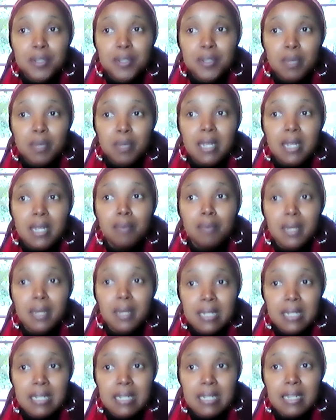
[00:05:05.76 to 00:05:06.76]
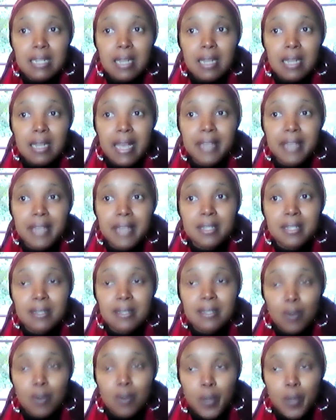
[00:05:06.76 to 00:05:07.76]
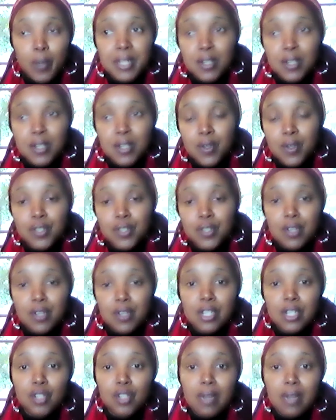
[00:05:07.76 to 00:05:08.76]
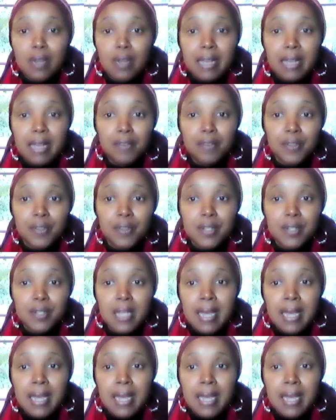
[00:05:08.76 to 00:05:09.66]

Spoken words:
be emitted had the waste gone straight into landfills.